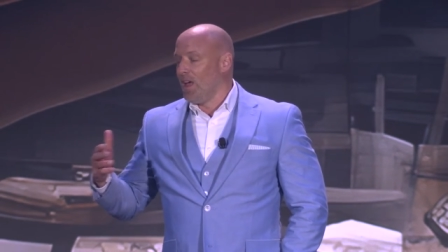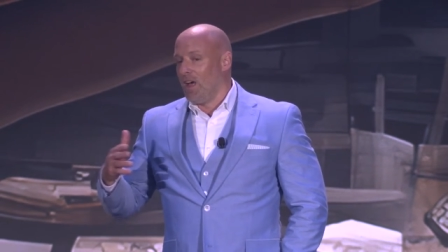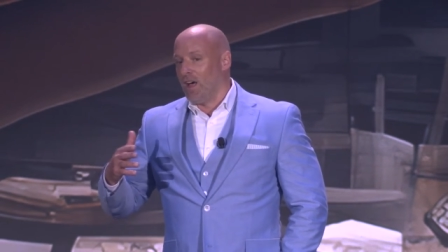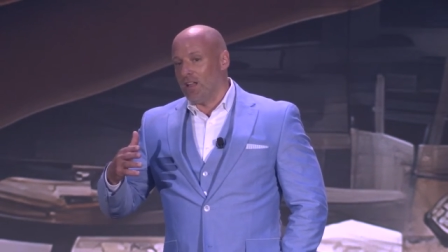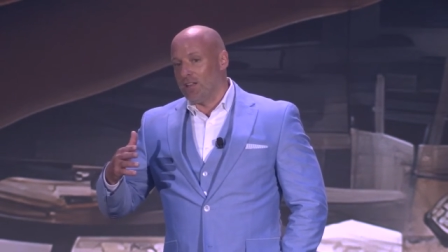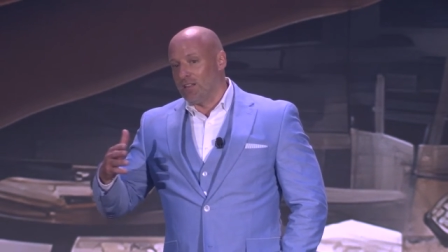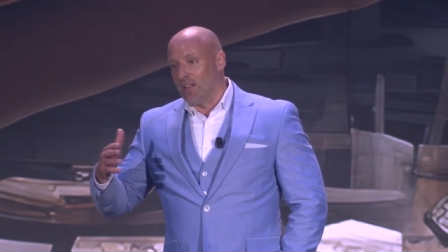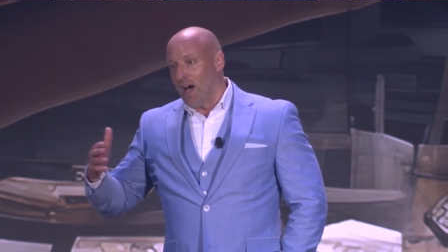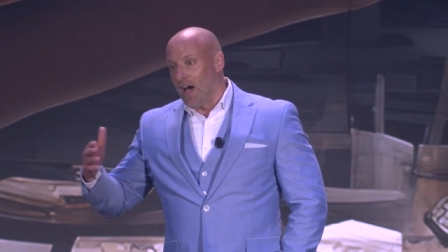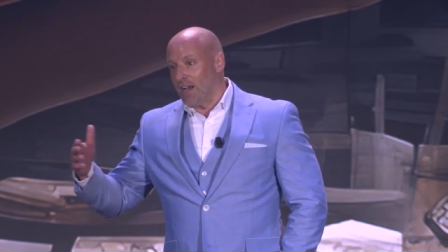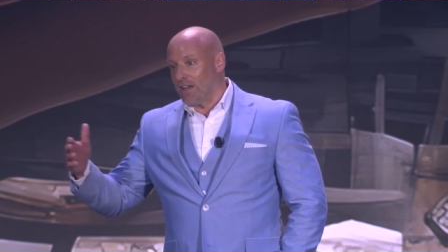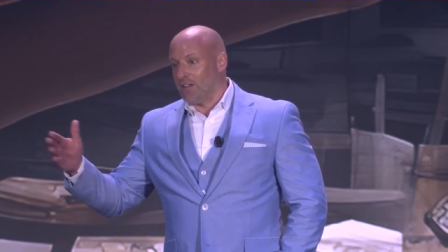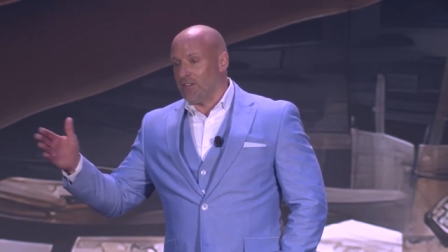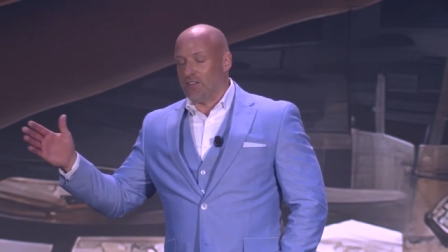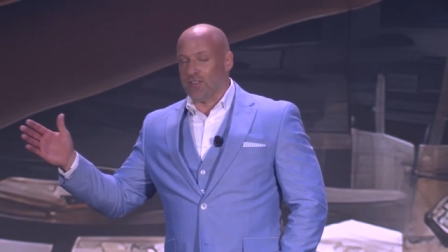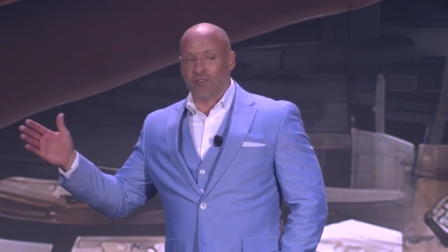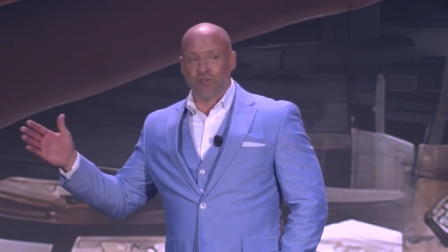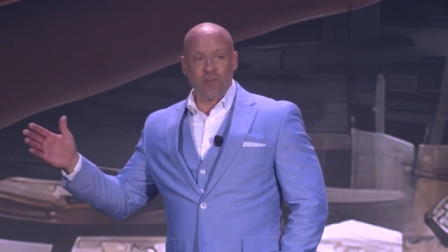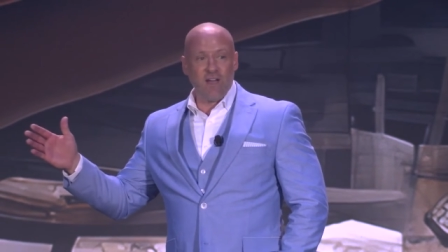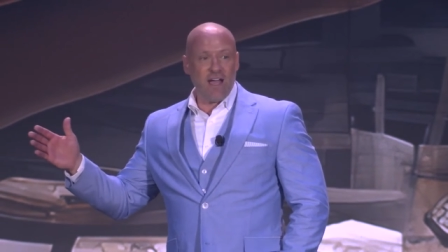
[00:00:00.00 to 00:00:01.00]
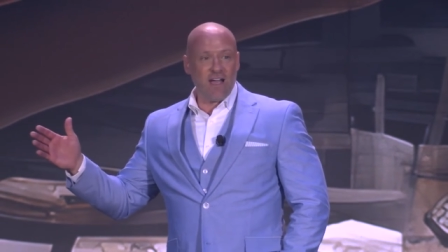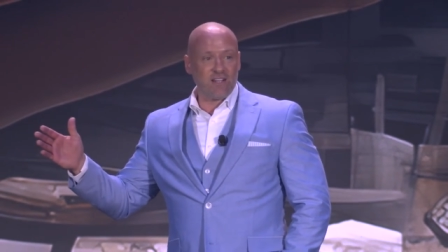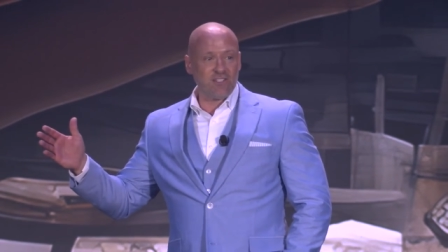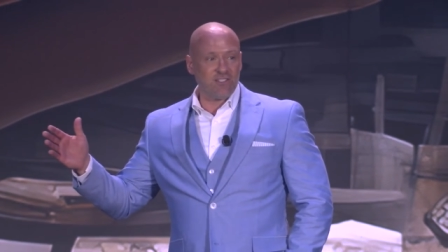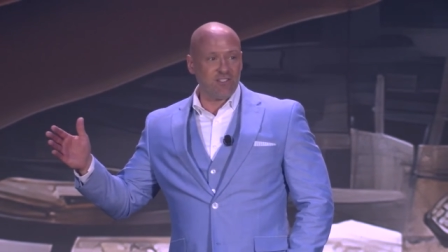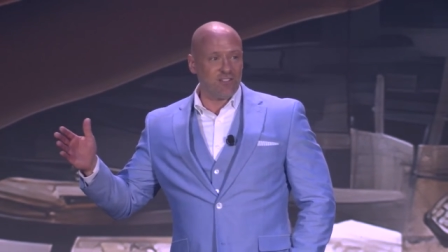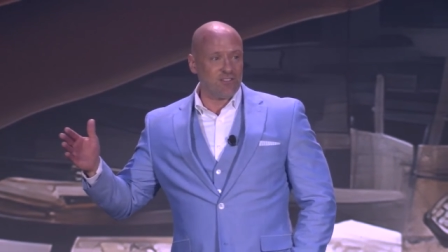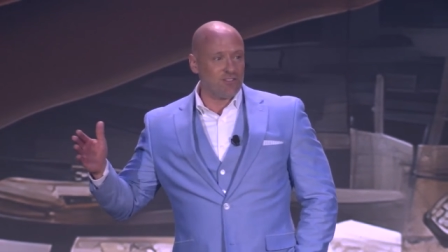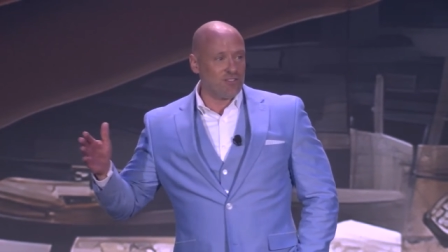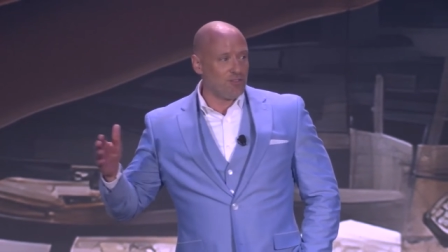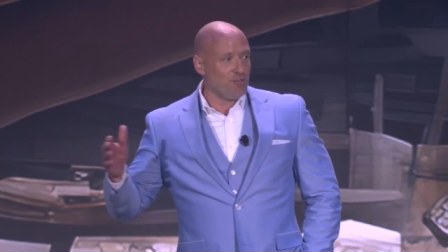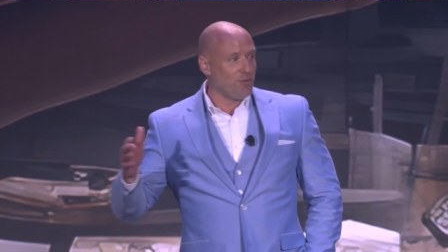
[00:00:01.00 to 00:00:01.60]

A lot of distractions,